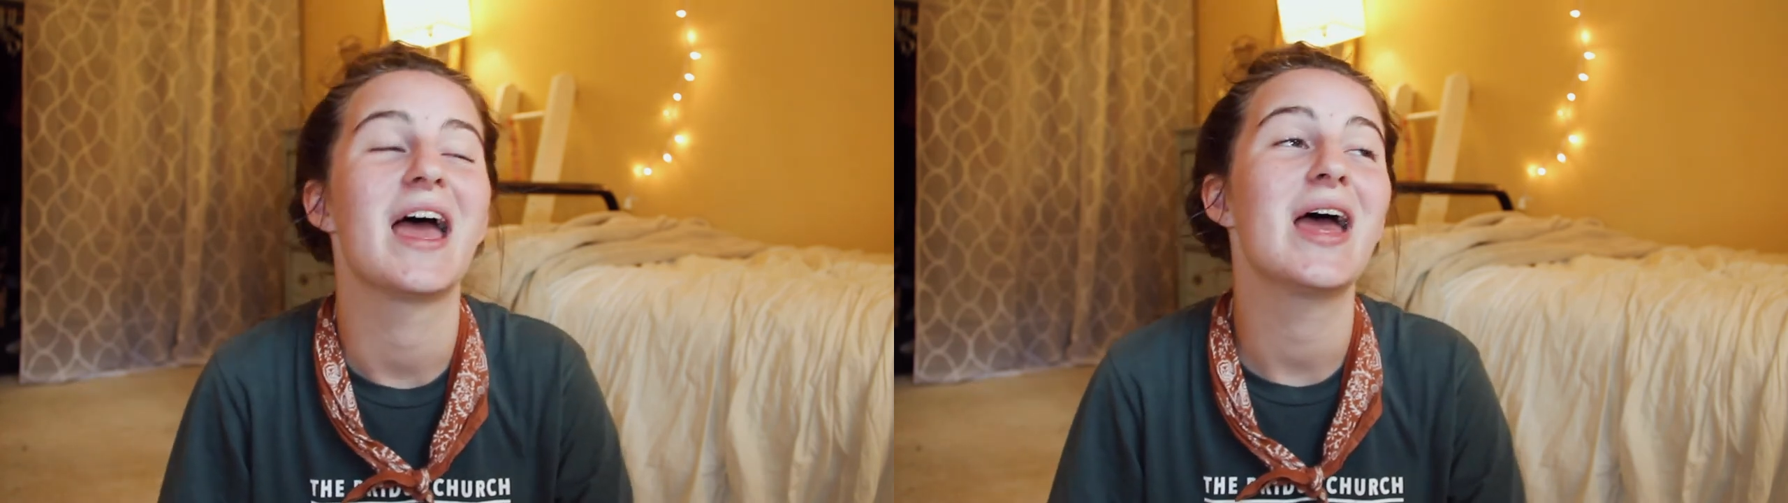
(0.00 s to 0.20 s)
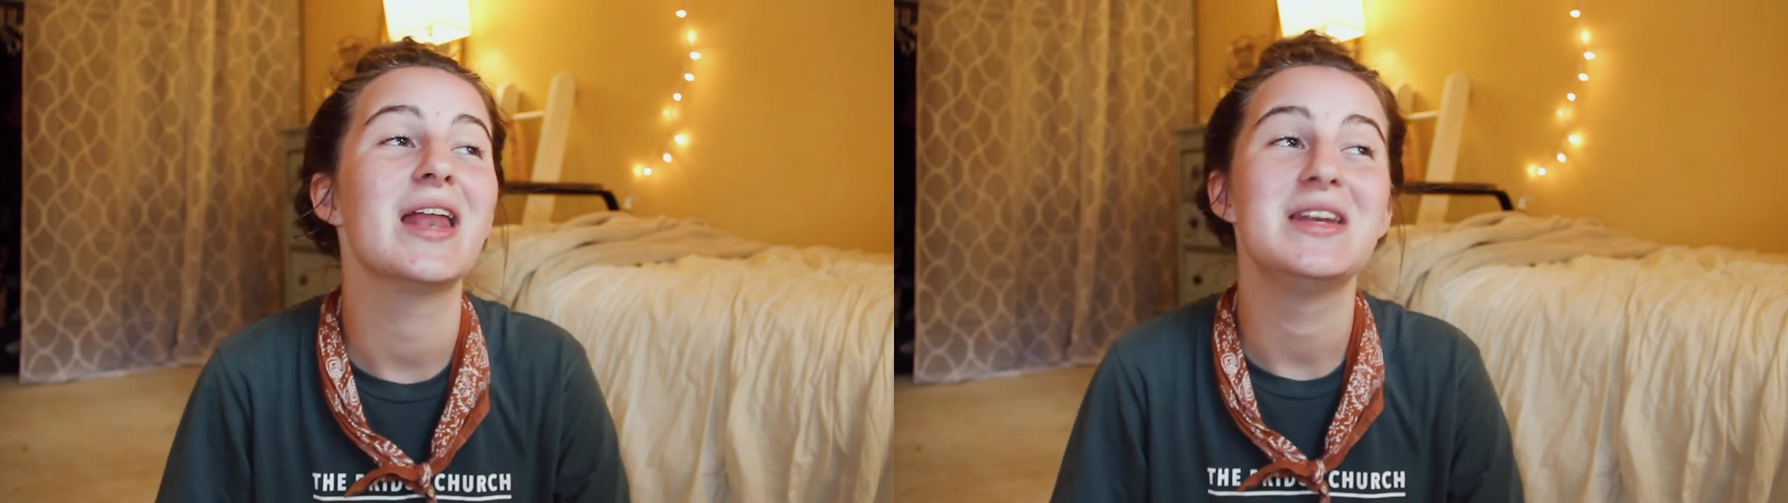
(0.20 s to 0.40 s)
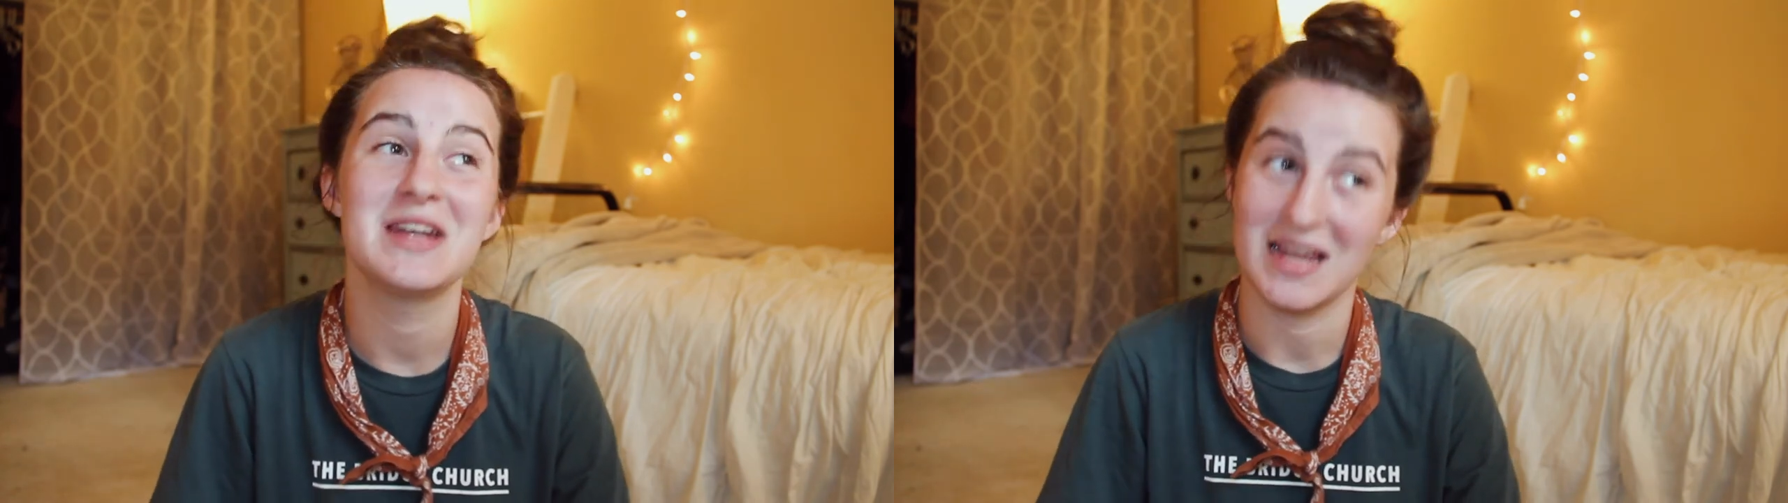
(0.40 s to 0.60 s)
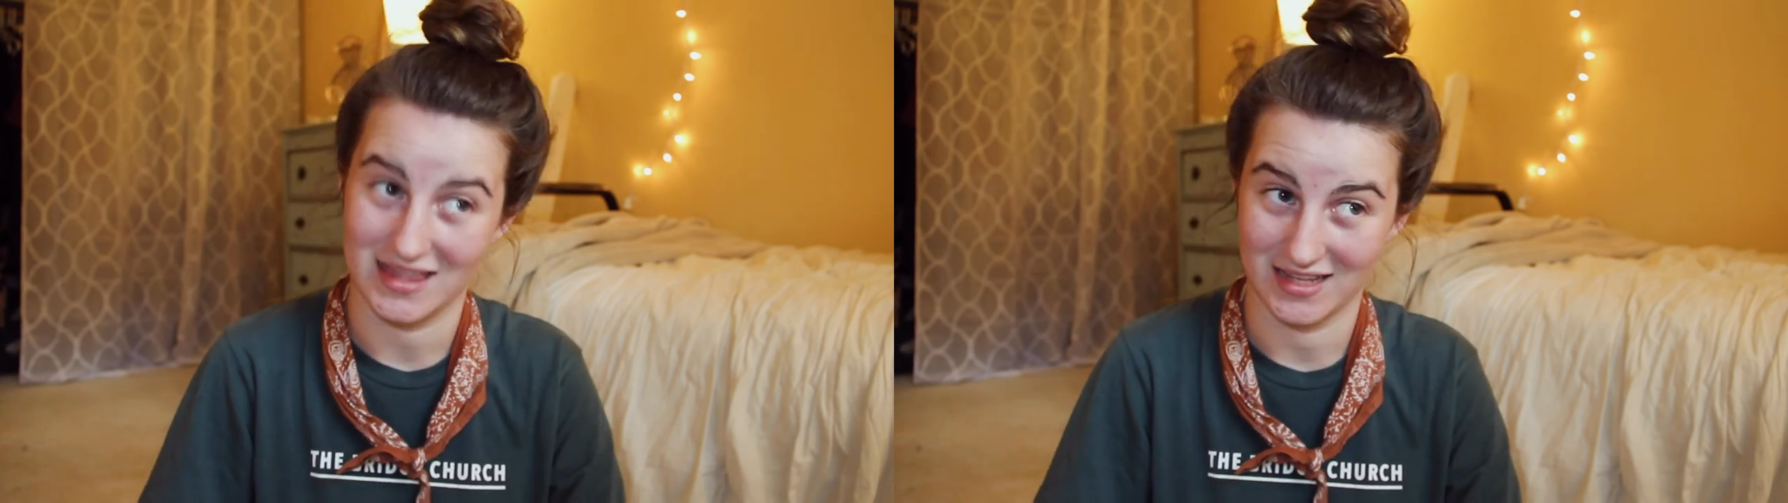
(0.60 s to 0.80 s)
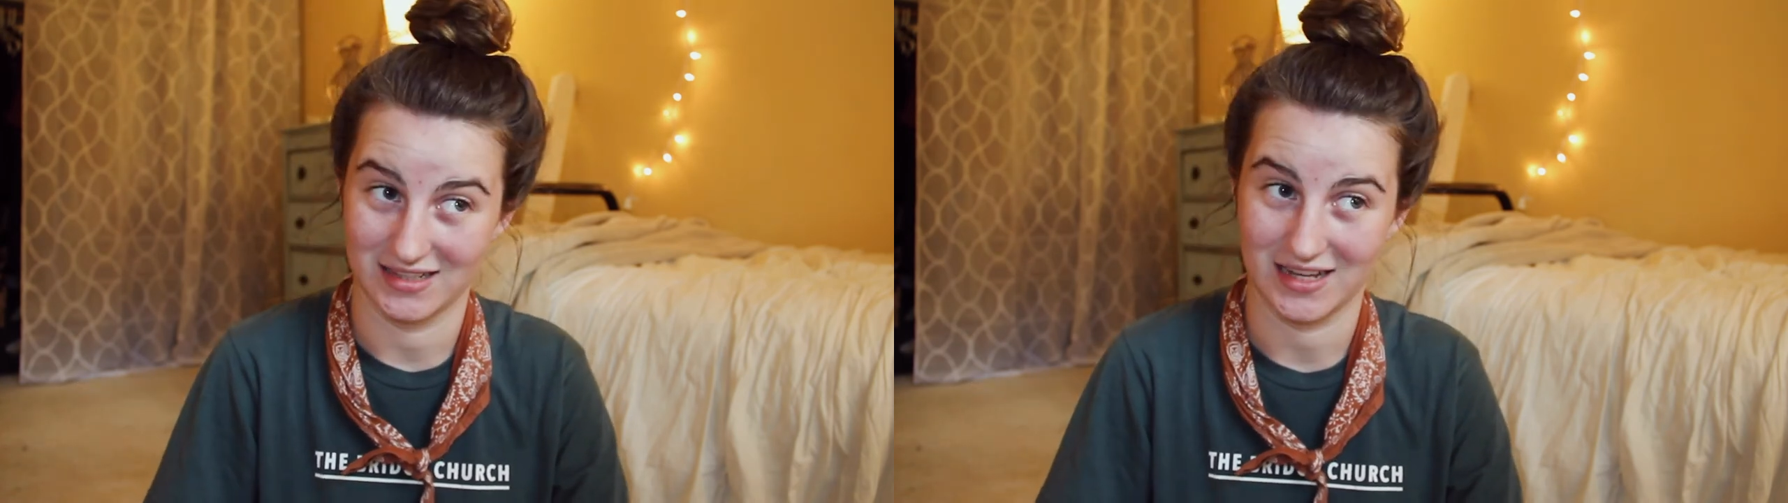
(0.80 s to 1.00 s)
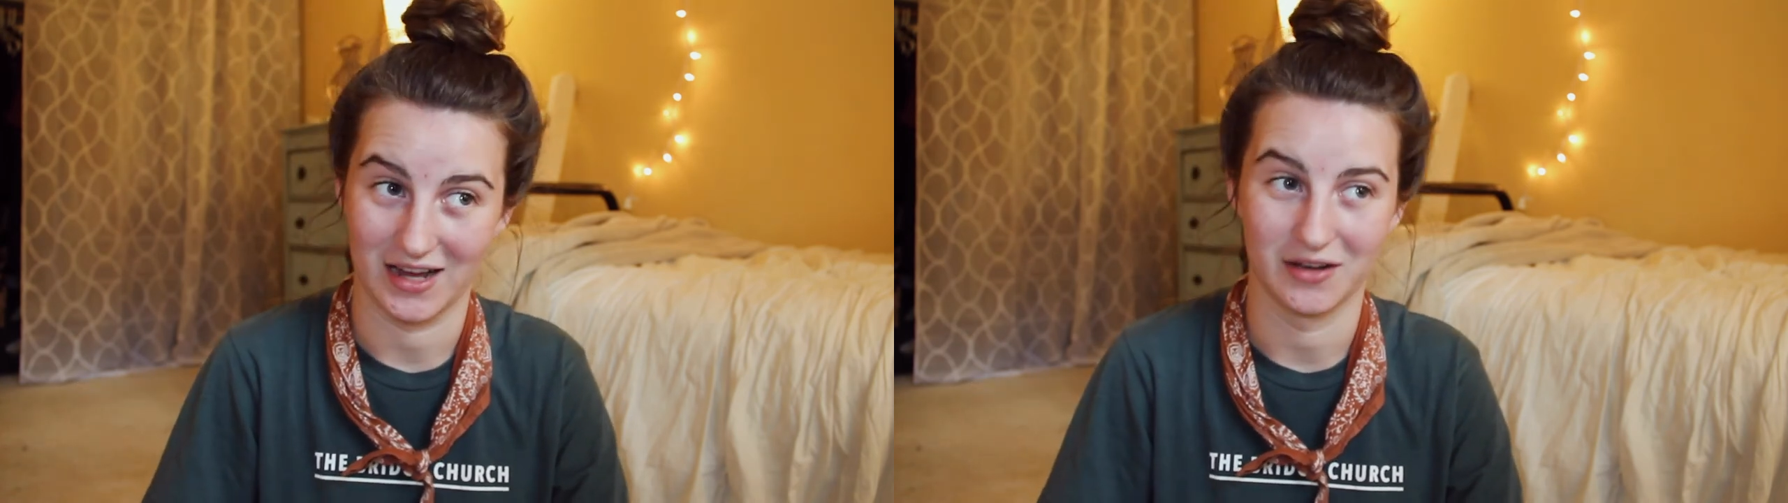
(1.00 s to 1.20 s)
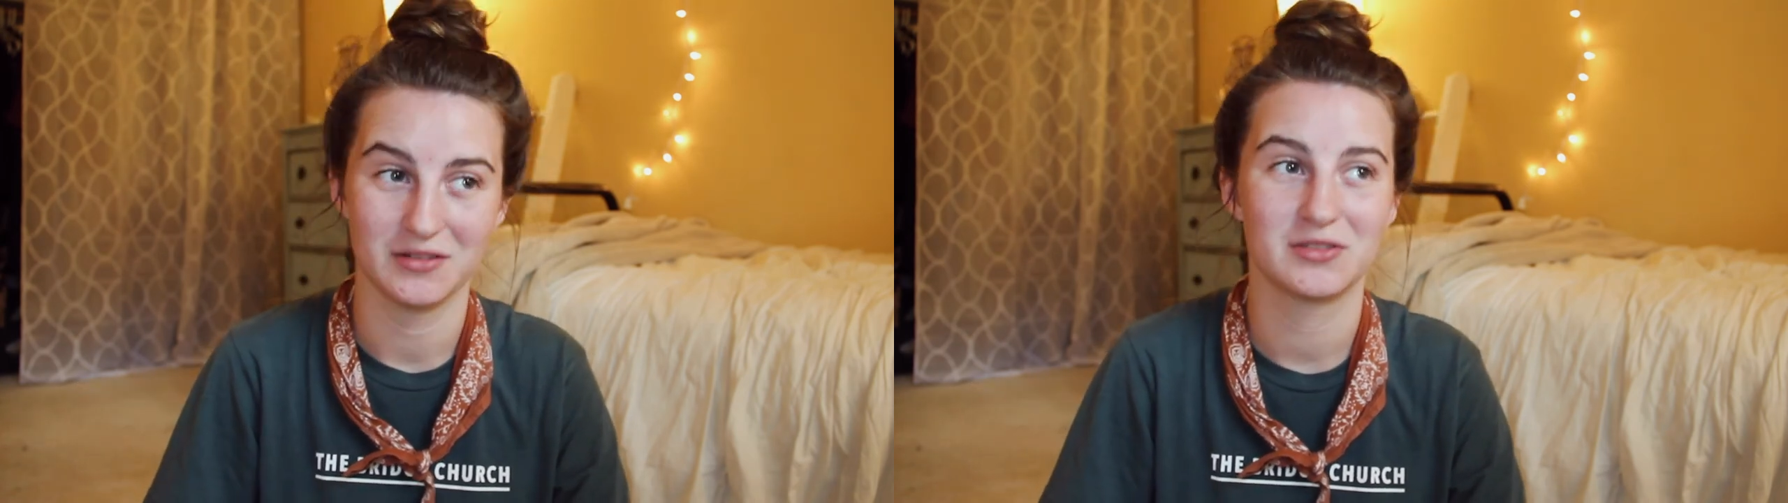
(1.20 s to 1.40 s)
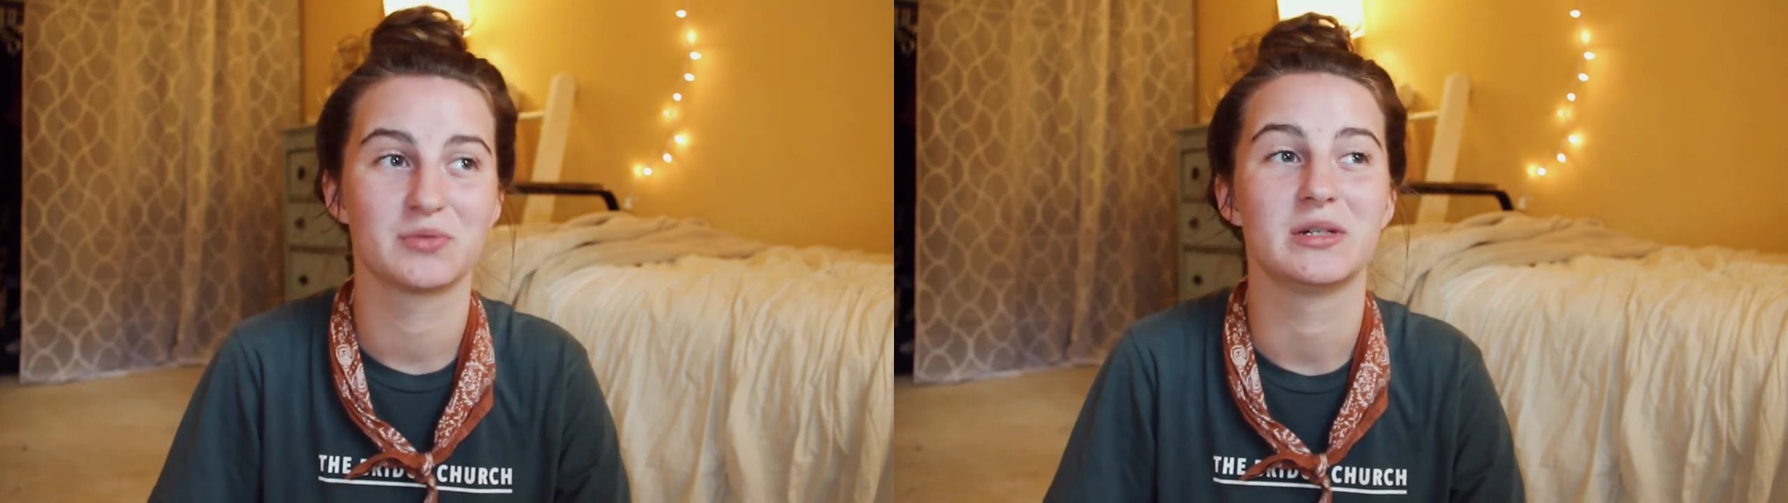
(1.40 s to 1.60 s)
at Nathan's house,